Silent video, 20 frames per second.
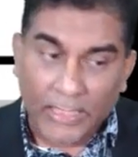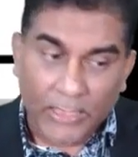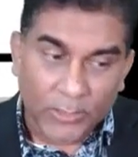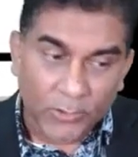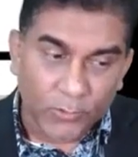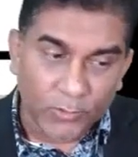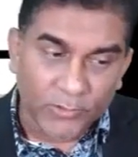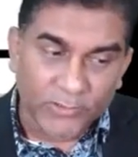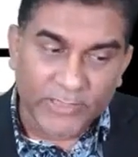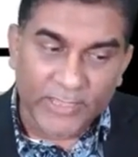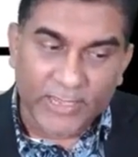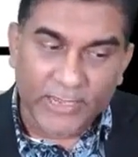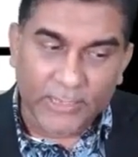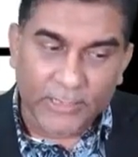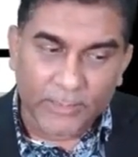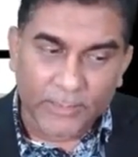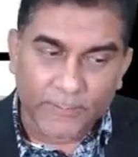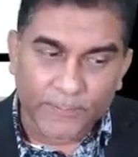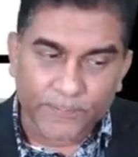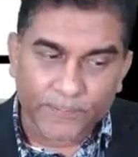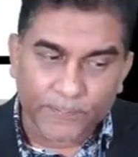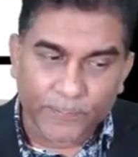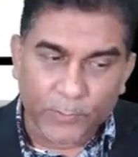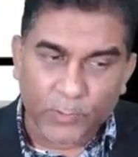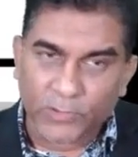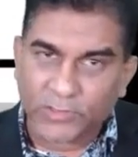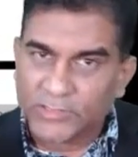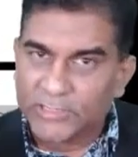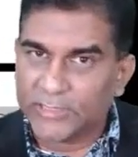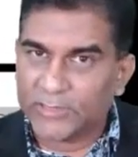You take
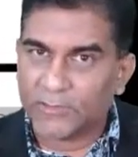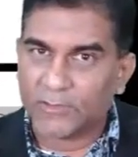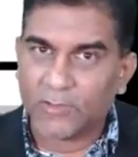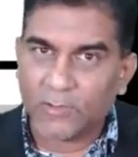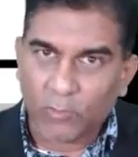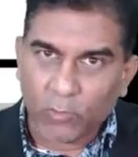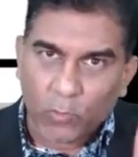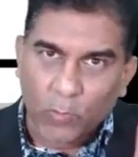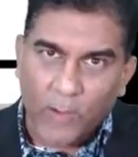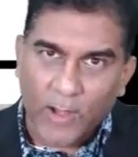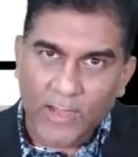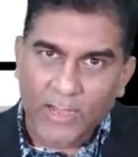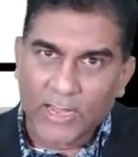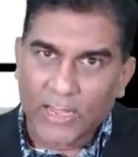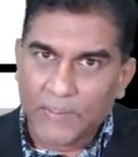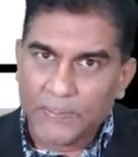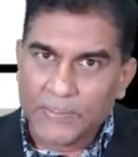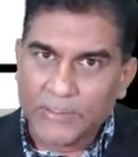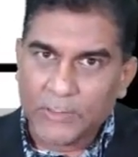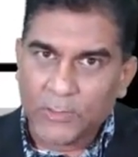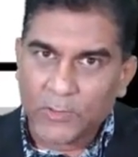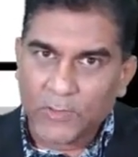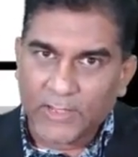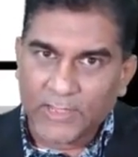protein, one amino